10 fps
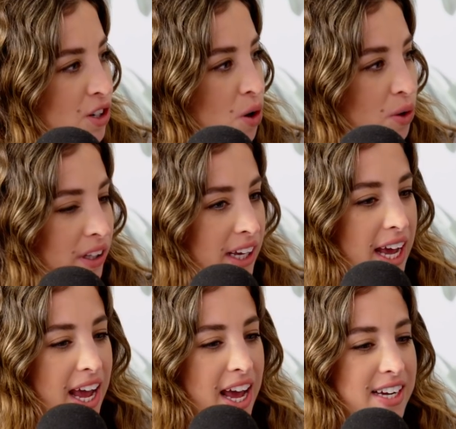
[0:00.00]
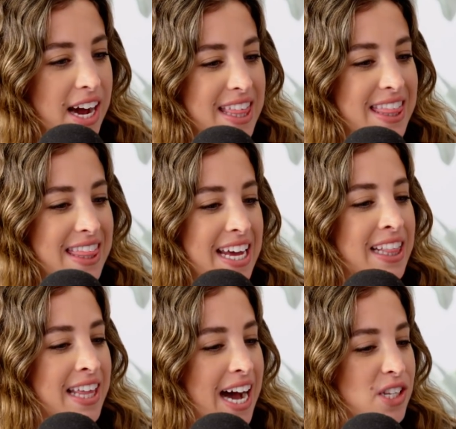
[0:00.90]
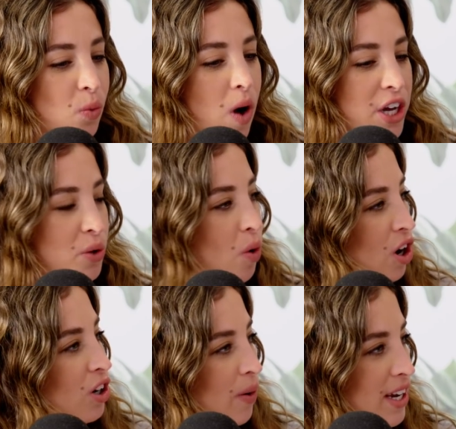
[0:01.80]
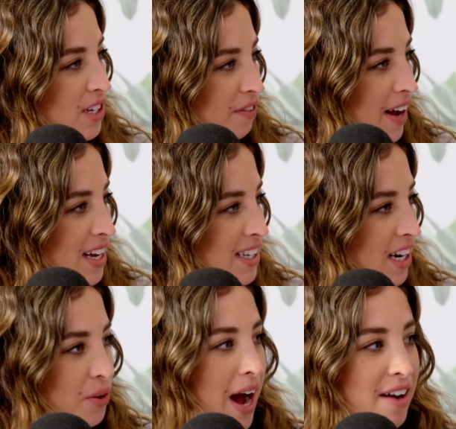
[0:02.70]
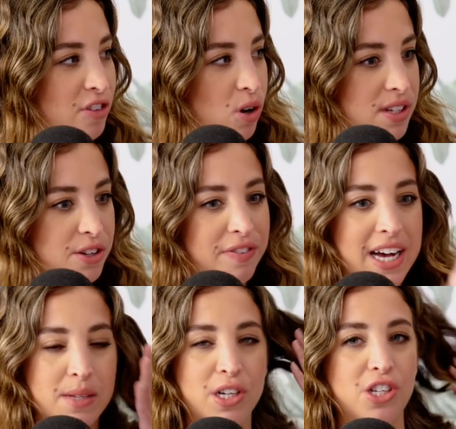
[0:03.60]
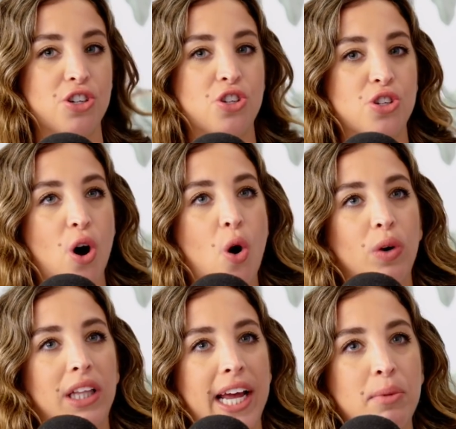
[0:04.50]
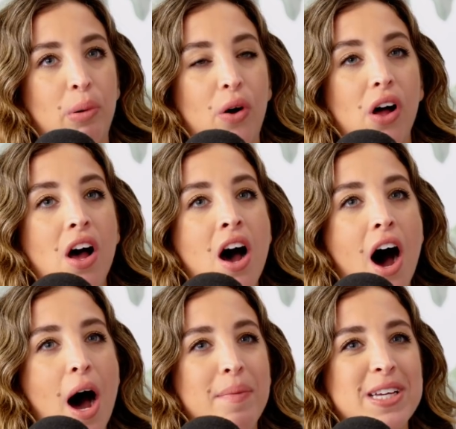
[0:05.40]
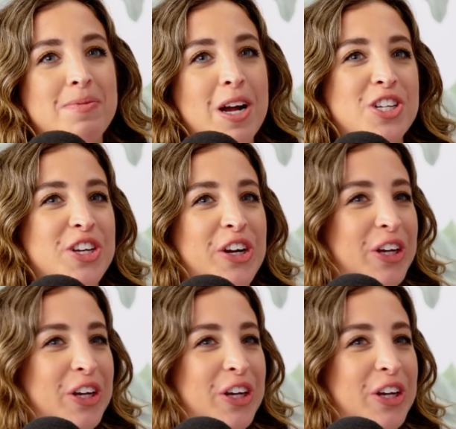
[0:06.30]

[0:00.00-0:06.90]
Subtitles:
Totally. And I think that's why you are growing so fast, and you have grown so fast because you're so relatable, especially your